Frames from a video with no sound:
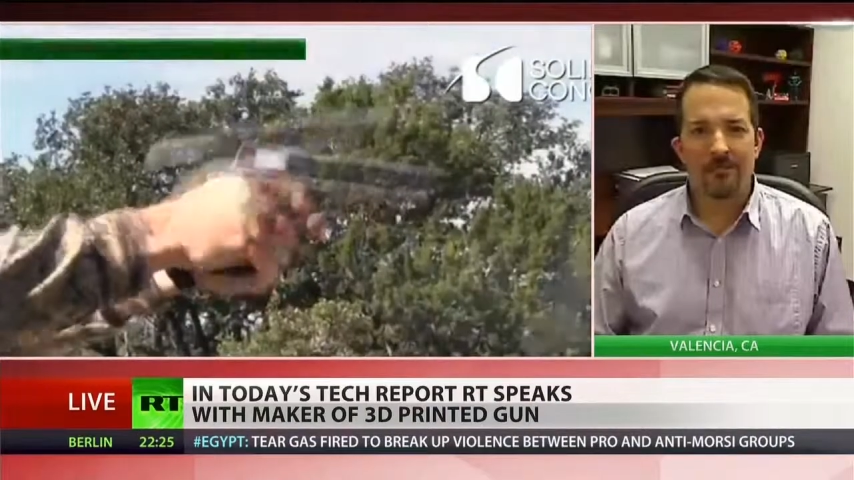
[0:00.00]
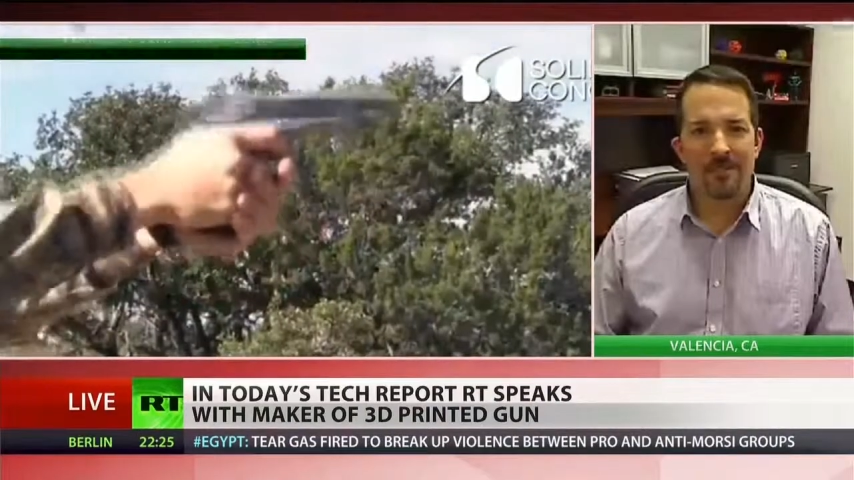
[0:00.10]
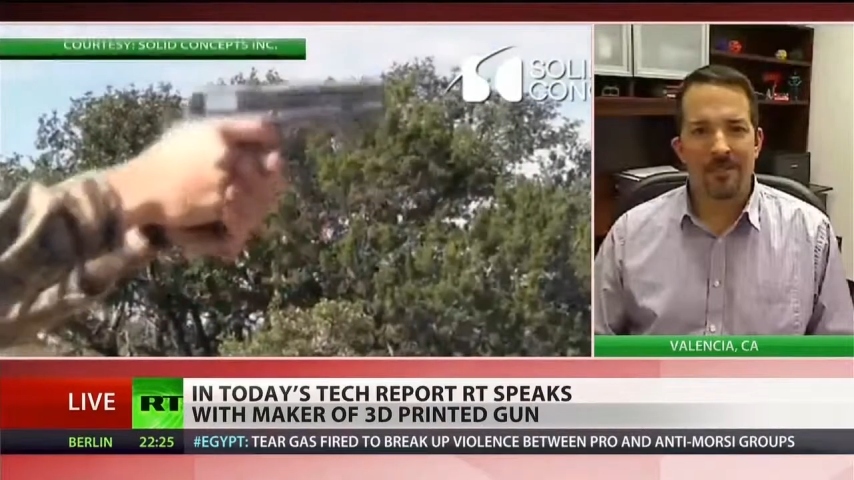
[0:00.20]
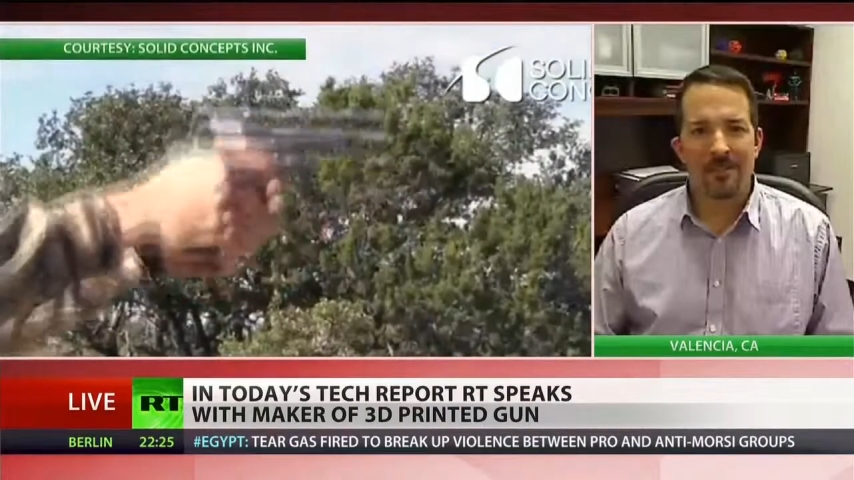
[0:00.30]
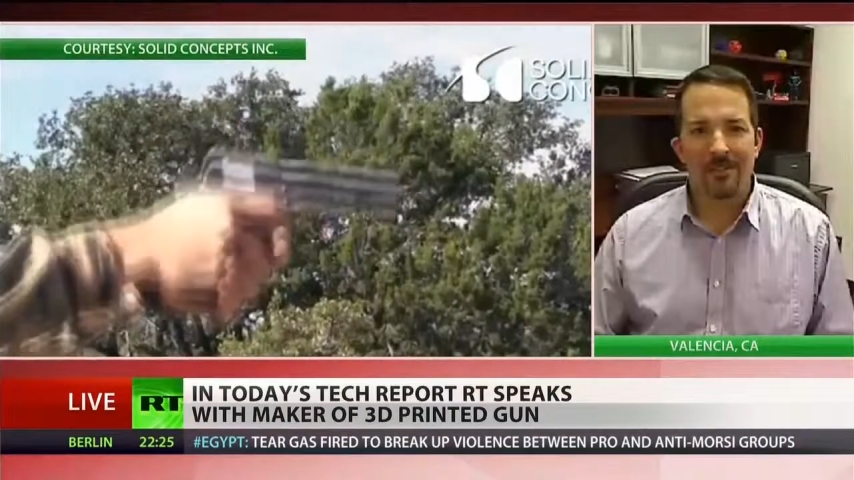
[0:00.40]

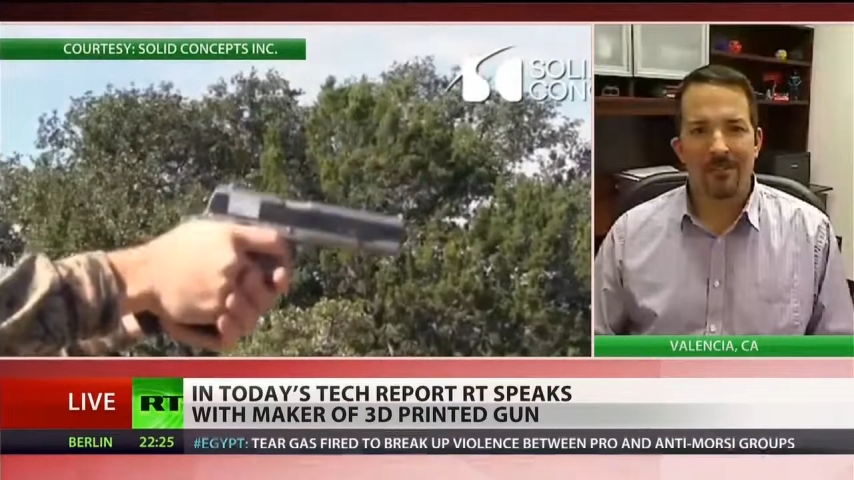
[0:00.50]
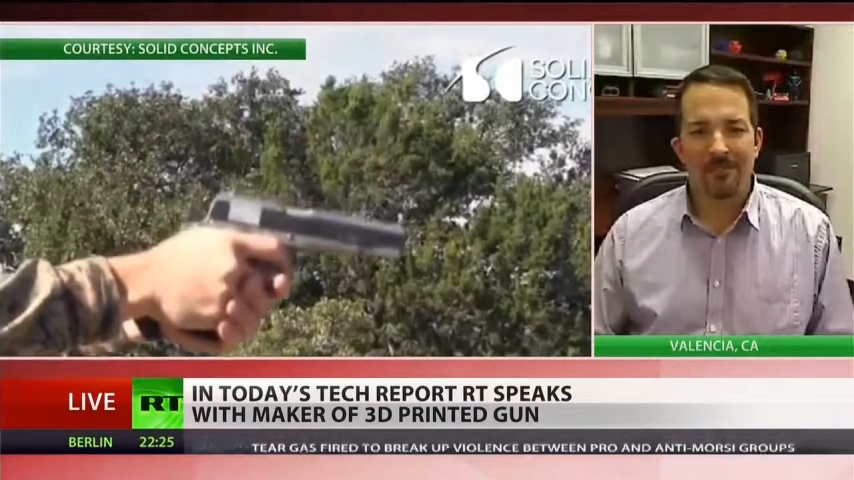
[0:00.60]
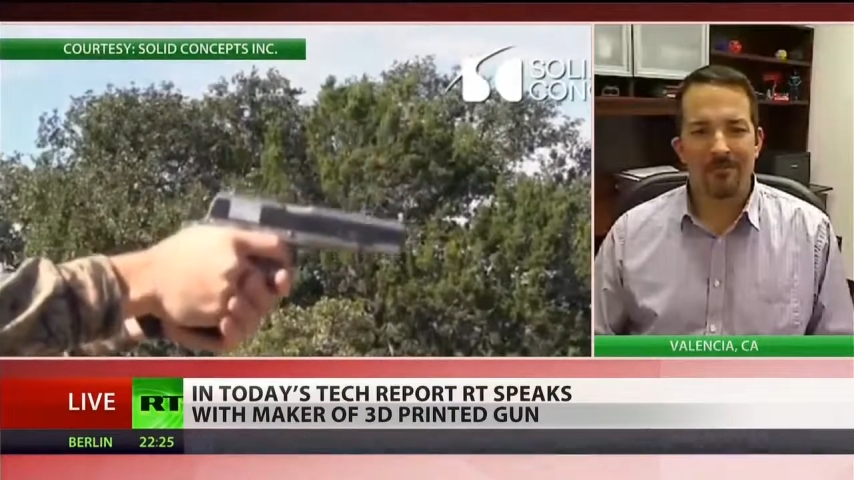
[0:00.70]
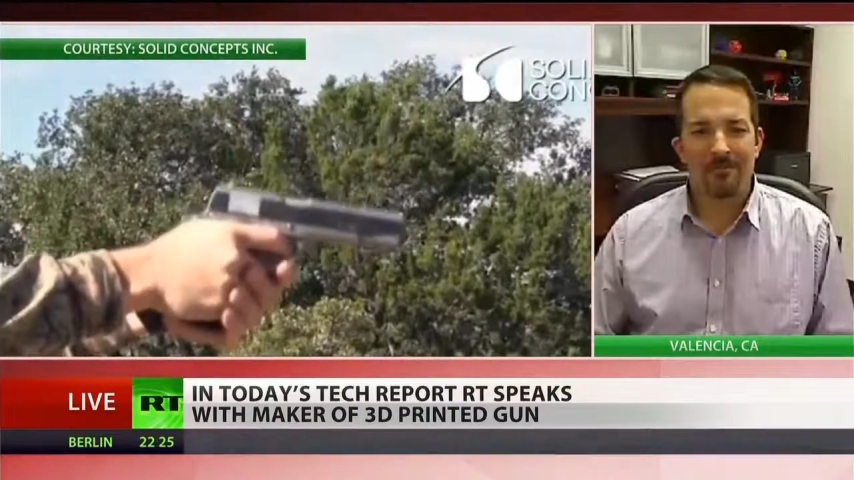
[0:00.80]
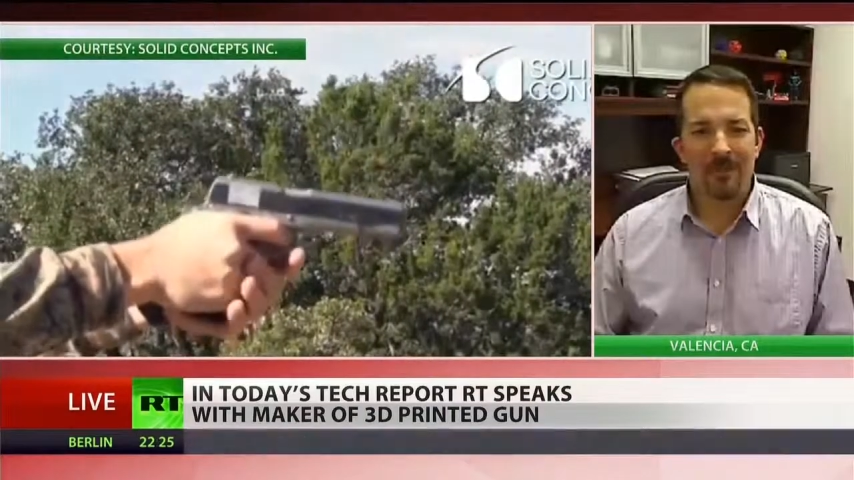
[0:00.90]

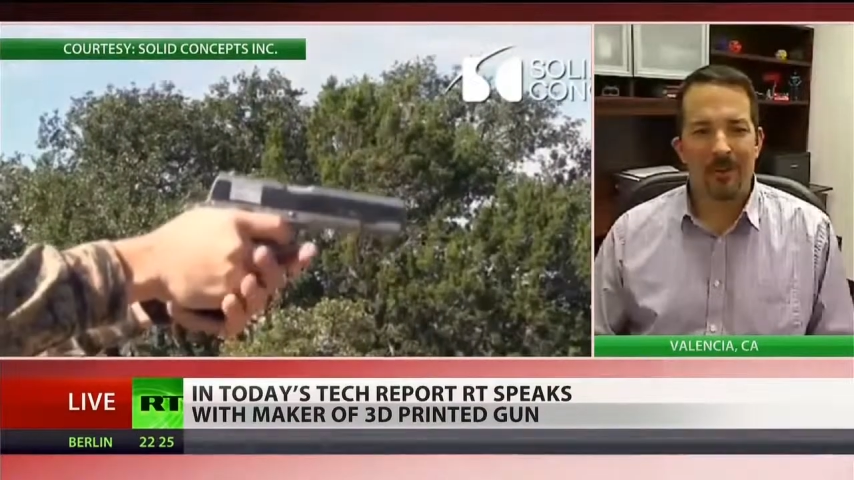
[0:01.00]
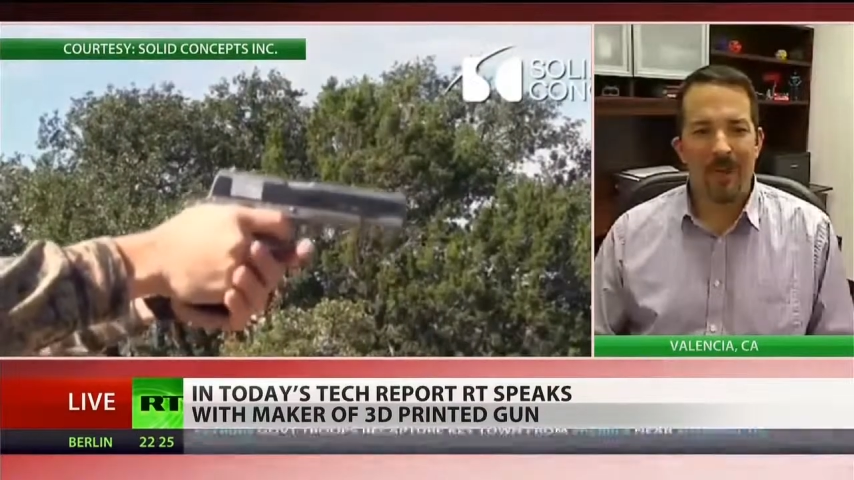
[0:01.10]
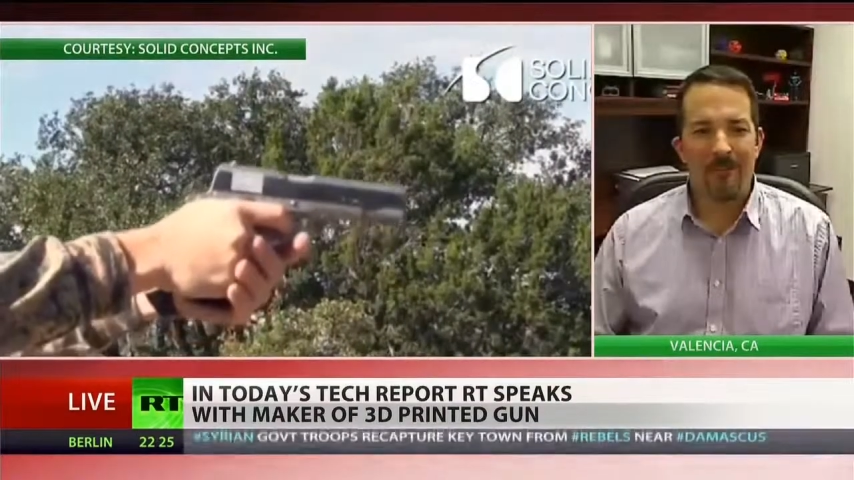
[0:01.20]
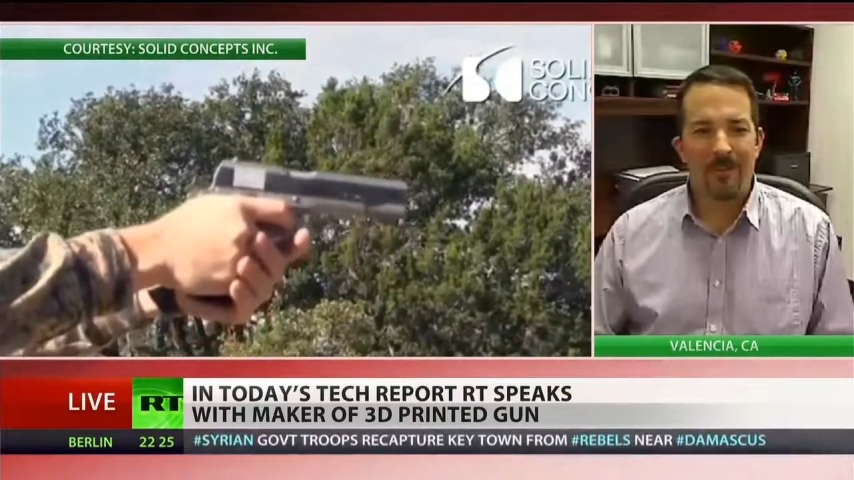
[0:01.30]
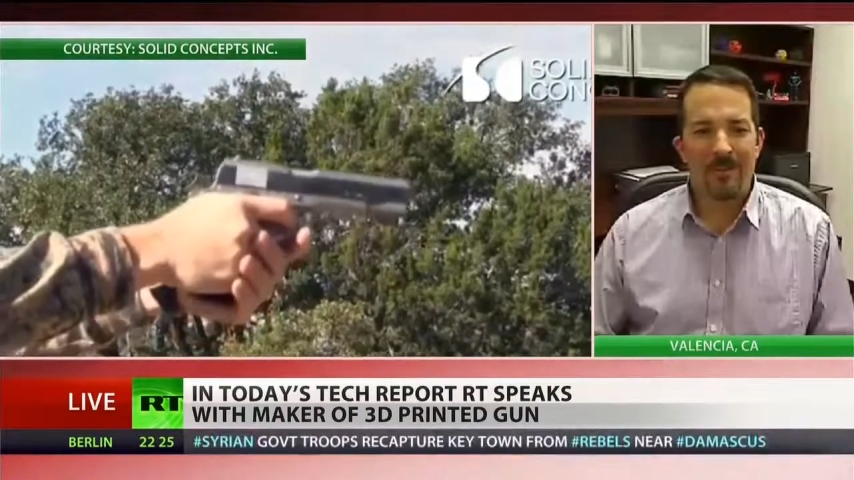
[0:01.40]
So we don't
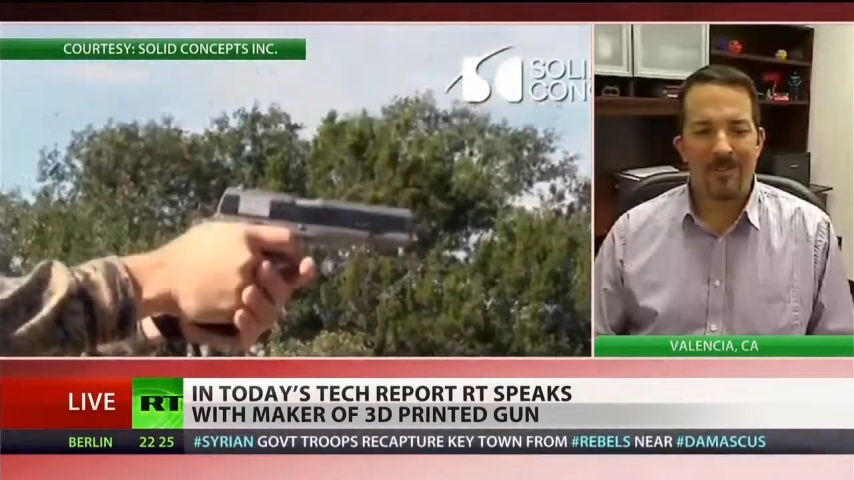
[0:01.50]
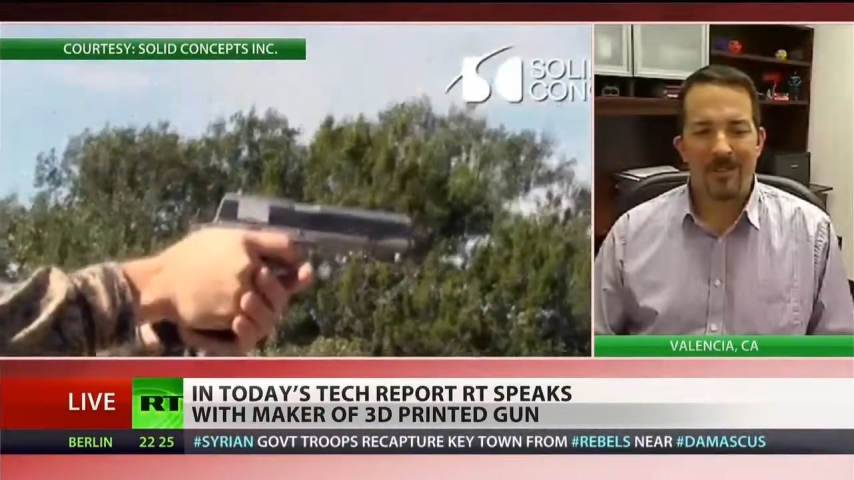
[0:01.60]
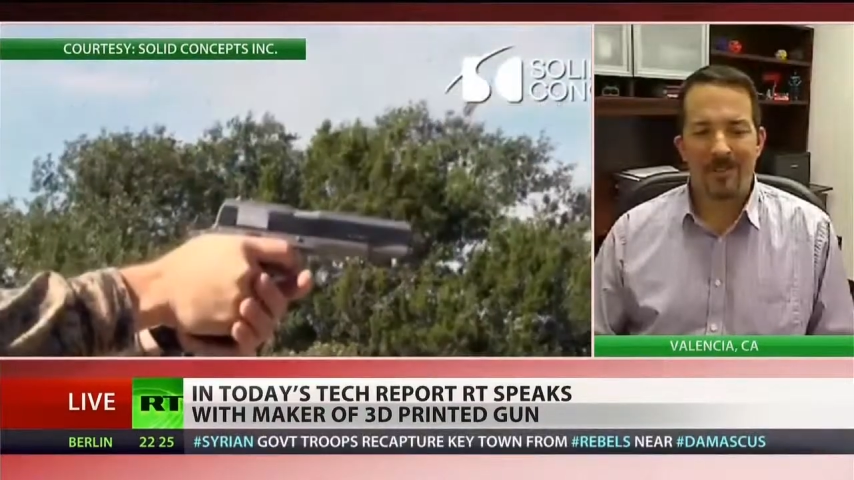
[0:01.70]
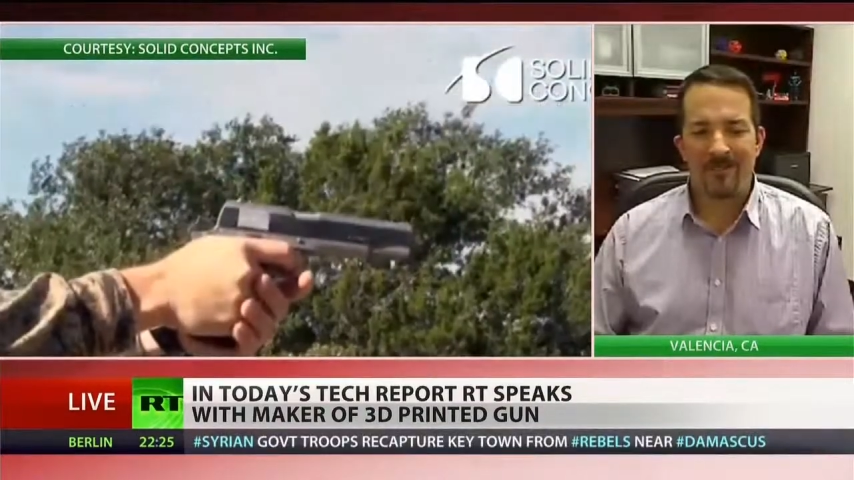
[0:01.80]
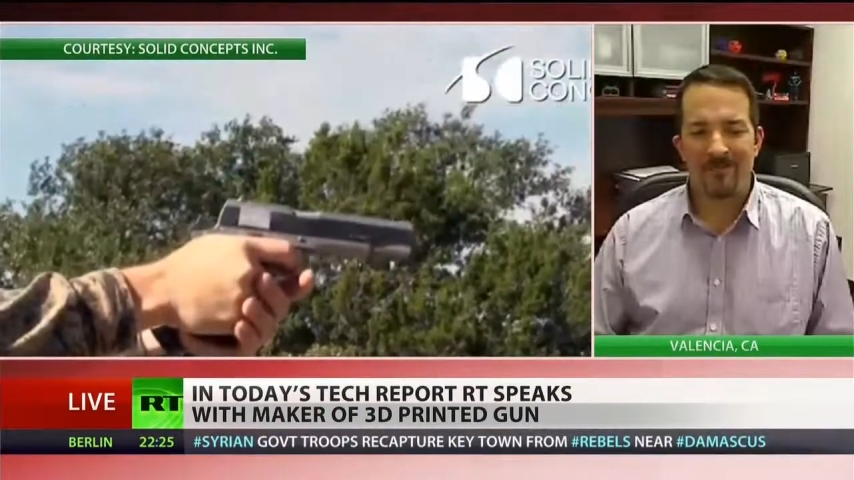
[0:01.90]
have
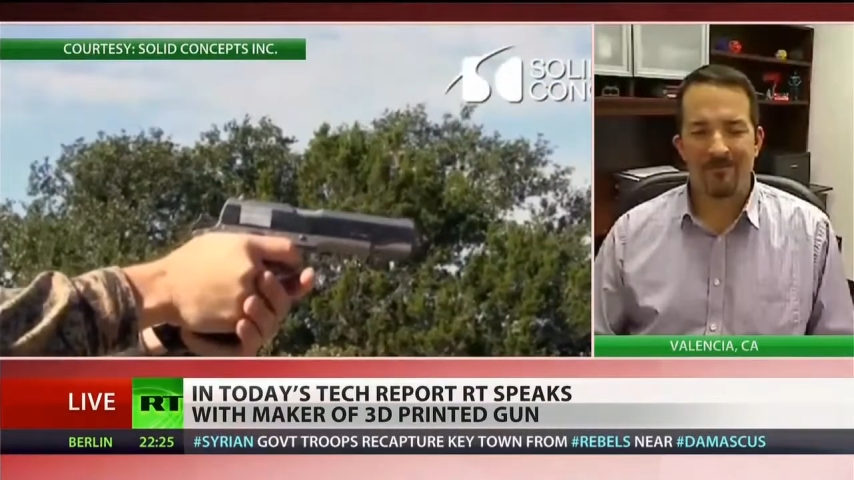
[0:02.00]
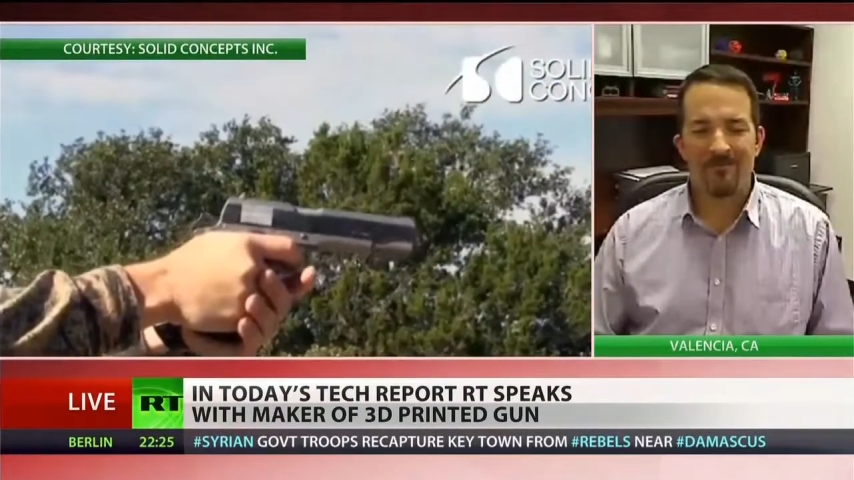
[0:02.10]
anything